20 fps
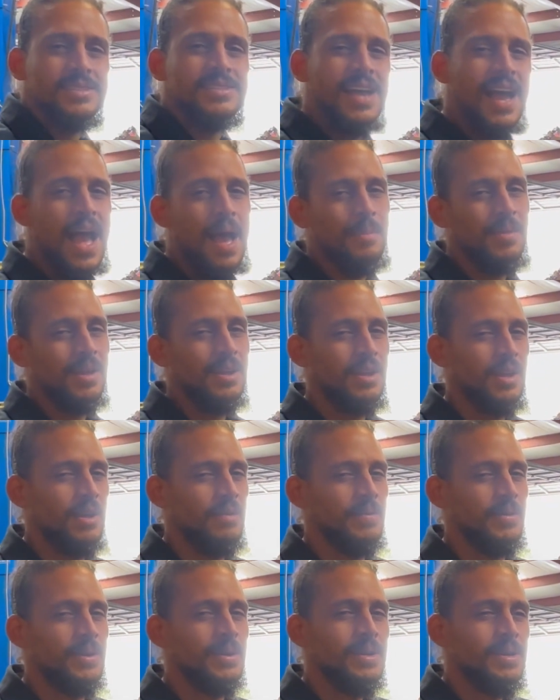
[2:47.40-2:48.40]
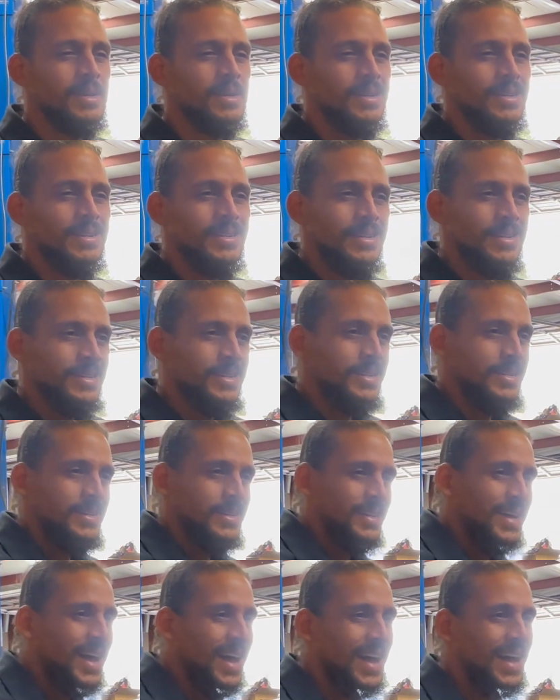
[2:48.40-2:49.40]
timing cover.
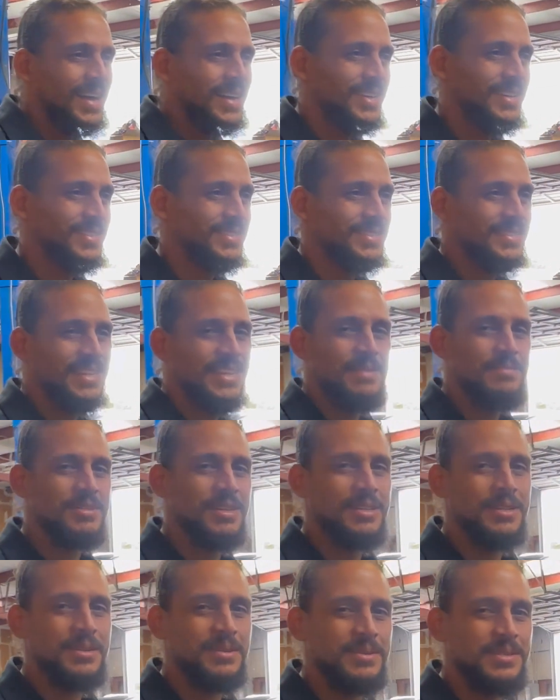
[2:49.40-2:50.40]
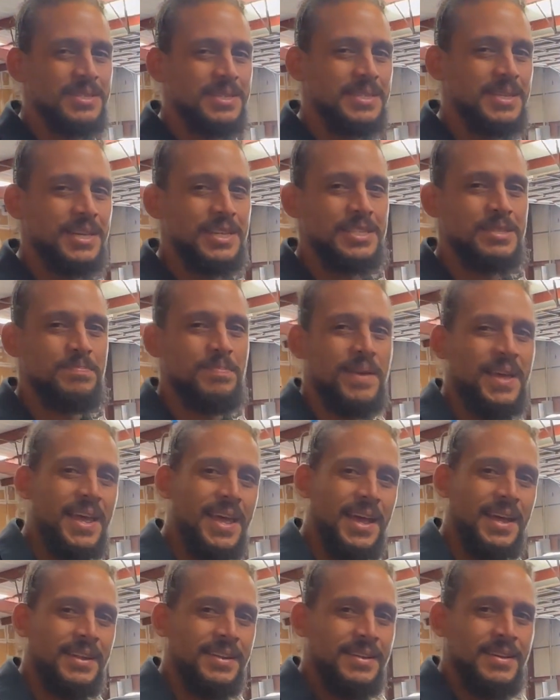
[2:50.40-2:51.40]
Seems a little
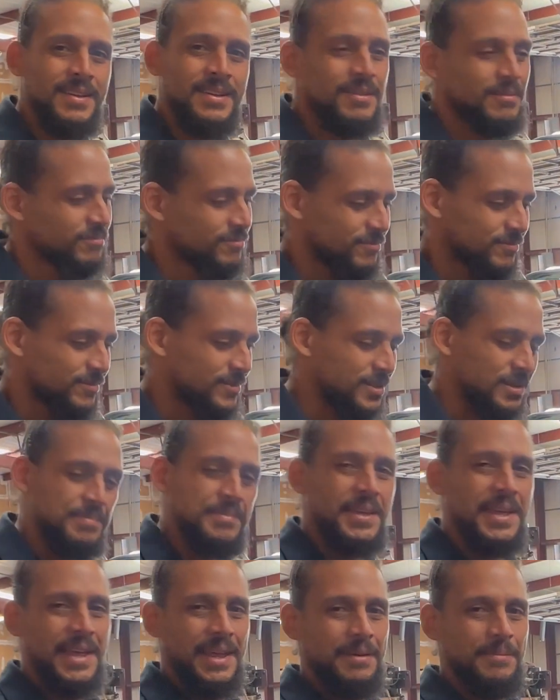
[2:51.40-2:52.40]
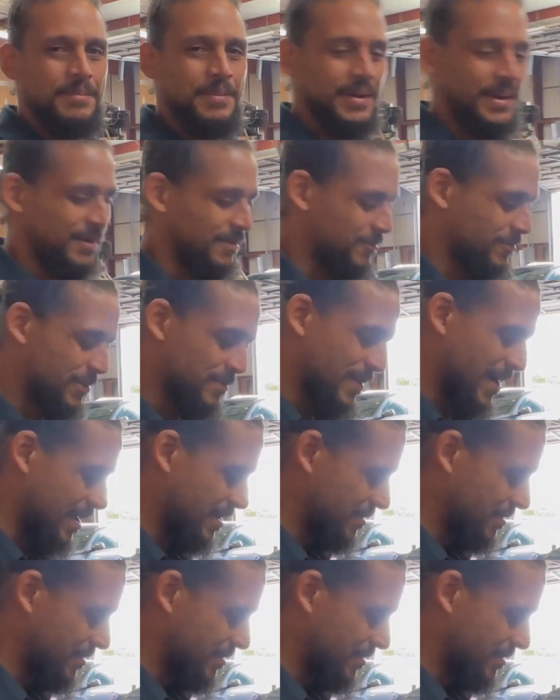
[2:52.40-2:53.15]
suspect to me, but we're about